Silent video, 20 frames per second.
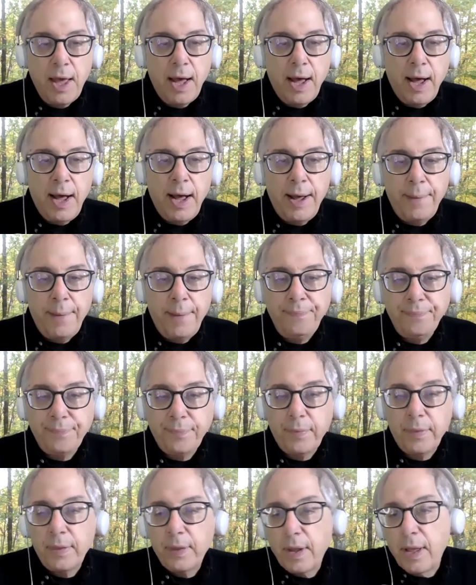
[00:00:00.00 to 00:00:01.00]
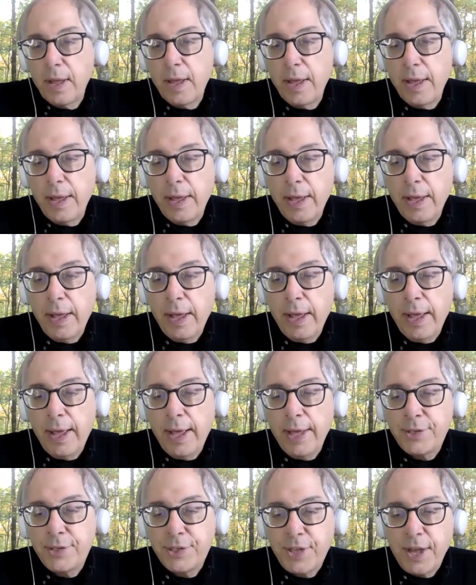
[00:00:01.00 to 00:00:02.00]
Um,
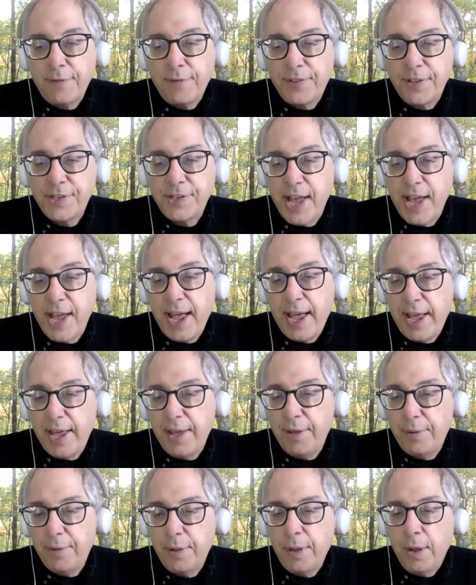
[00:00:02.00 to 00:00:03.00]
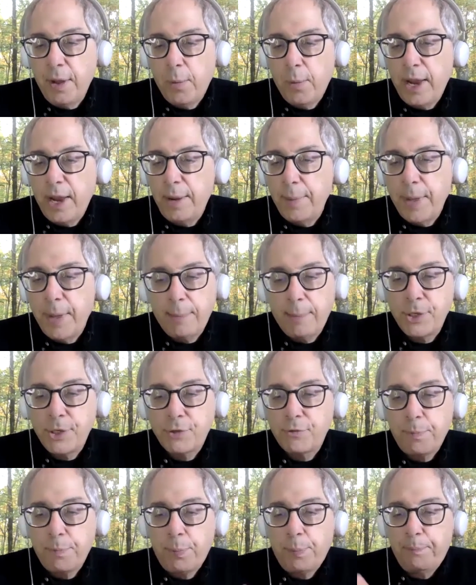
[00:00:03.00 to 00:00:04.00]
it's tough to say. You know, wait a minute. I'm just
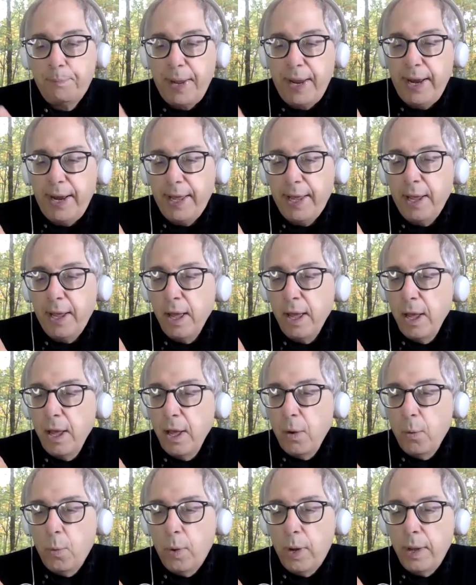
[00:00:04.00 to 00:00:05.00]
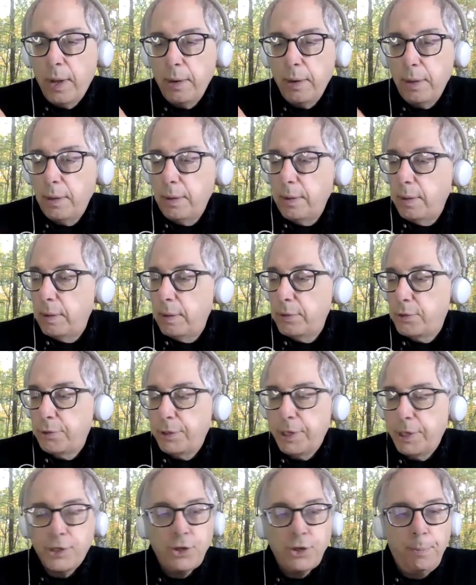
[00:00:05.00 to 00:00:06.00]
repeating what
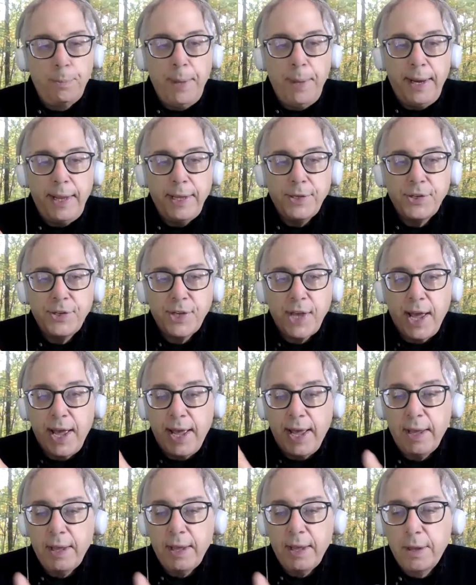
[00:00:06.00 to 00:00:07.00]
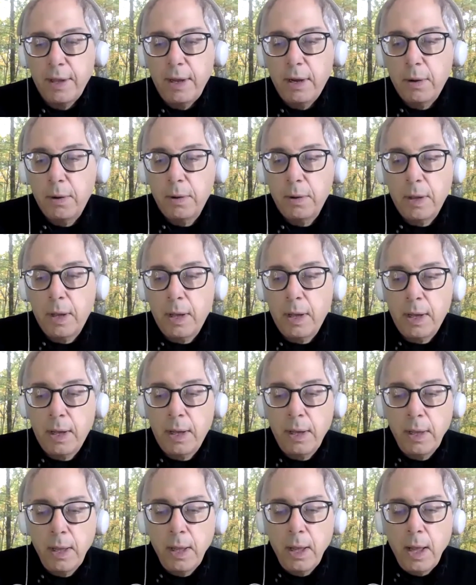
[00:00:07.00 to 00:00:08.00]
traditional media is saying. You know, uh,
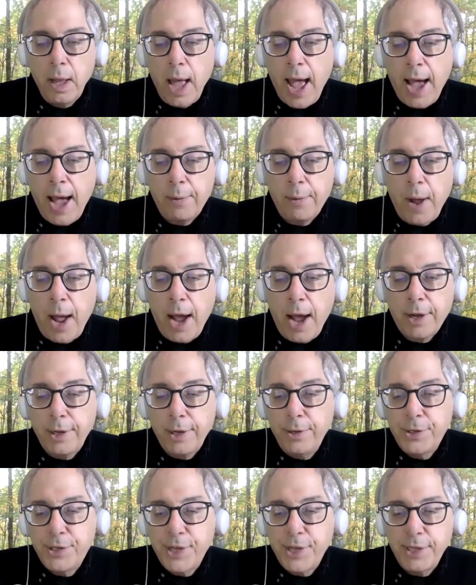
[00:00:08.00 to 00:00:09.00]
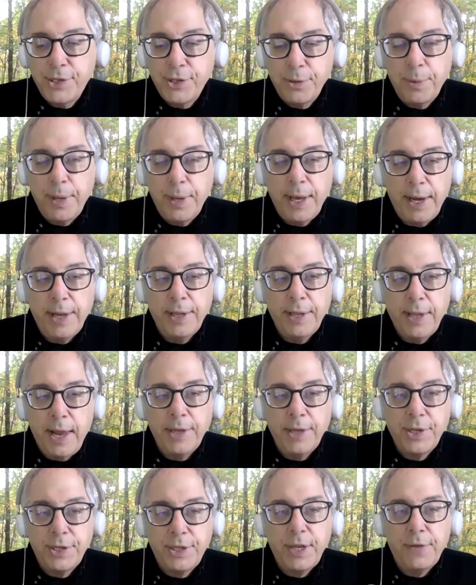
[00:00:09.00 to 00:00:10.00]
how how can you censor me? And, it, and
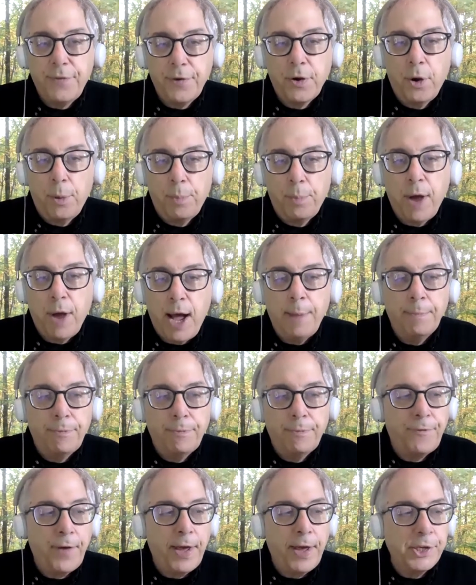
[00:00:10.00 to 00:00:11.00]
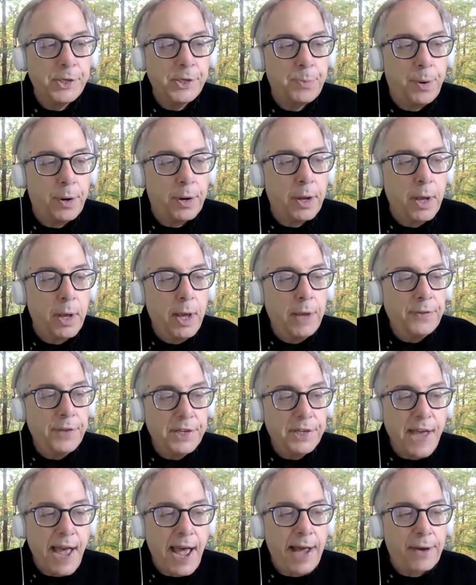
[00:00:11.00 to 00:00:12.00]
it's a difficult problem for Facebook to
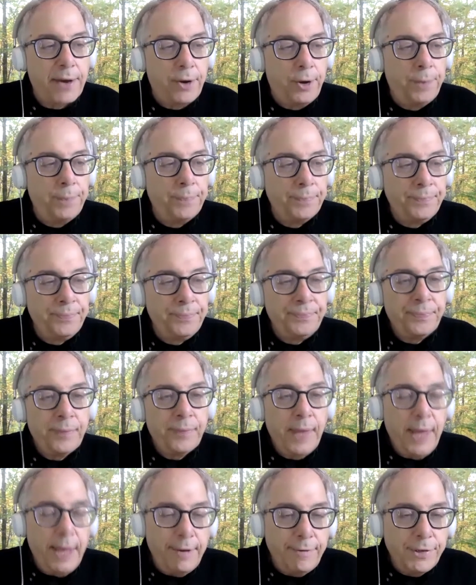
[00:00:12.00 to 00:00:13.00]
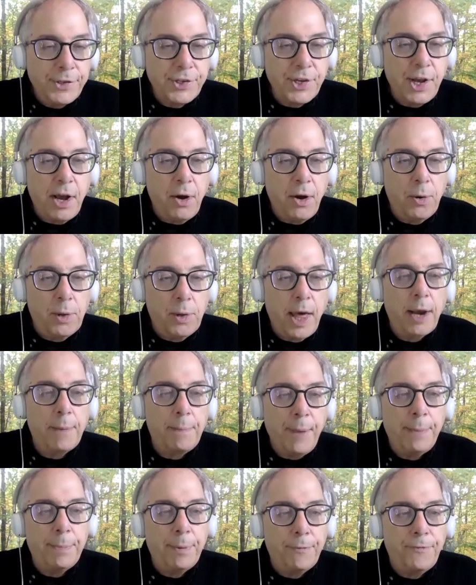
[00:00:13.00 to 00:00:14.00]
tackle. Even so, a lot of
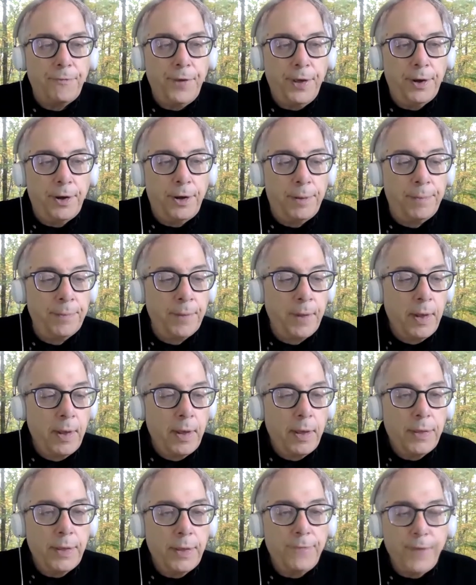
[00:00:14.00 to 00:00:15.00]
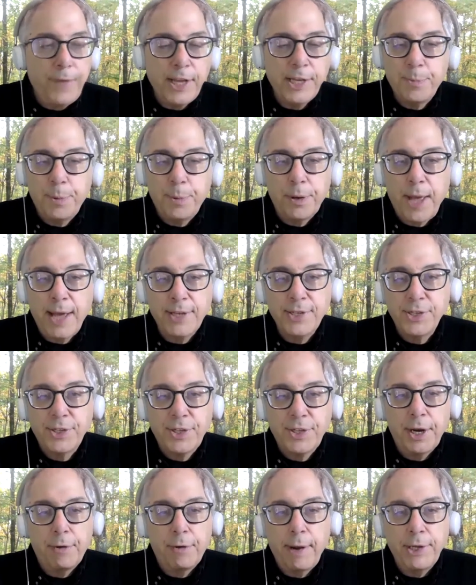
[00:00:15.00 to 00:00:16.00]
people feel that Facebook hasn't
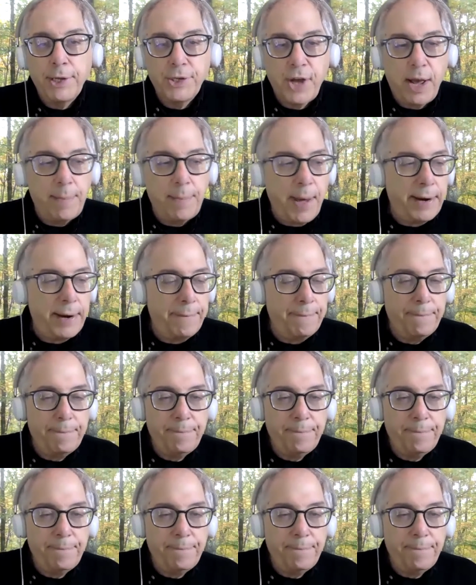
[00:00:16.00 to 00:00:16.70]
done a great job at it.